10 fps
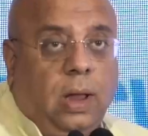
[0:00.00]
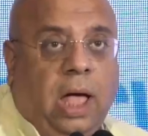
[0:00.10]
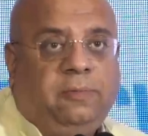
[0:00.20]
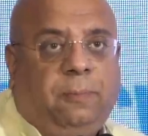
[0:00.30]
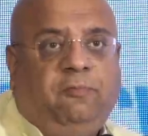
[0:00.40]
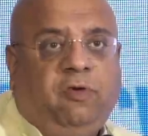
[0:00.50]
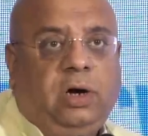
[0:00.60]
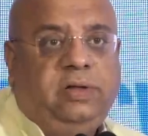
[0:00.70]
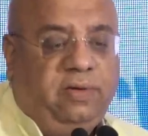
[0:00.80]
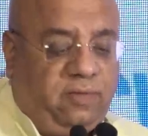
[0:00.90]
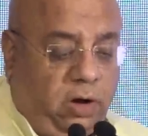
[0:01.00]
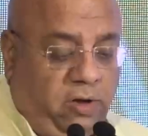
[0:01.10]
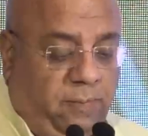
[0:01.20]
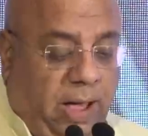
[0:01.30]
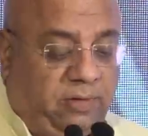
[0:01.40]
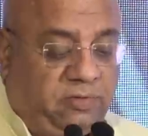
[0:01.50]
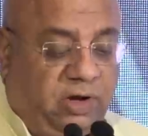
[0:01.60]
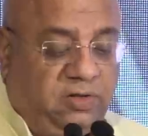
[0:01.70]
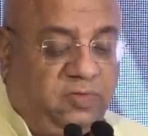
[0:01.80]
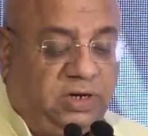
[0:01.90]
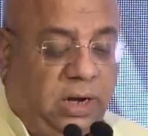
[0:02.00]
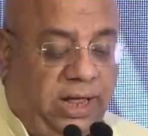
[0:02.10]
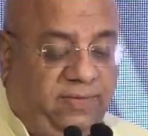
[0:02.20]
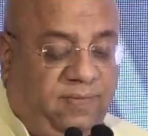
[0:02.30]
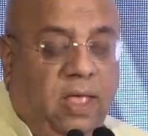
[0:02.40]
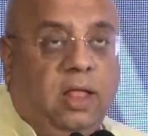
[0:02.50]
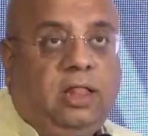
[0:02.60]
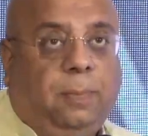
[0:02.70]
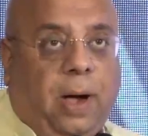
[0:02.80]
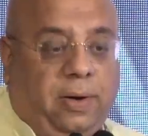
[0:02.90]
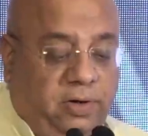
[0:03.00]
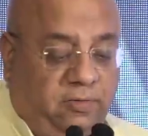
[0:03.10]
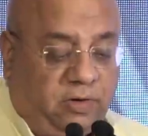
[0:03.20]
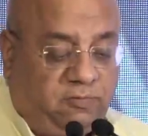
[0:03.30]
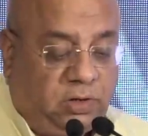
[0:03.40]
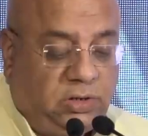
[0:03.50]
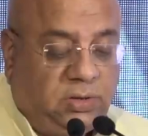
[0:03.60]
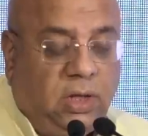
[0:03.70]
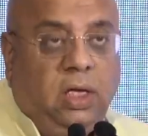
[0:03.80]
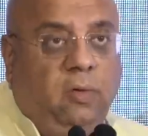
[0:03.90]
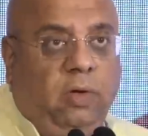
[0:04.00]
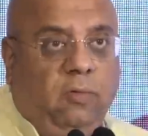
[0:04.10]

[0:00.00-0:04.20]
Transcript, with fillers: our words have a lot of power once we realize the power of our words we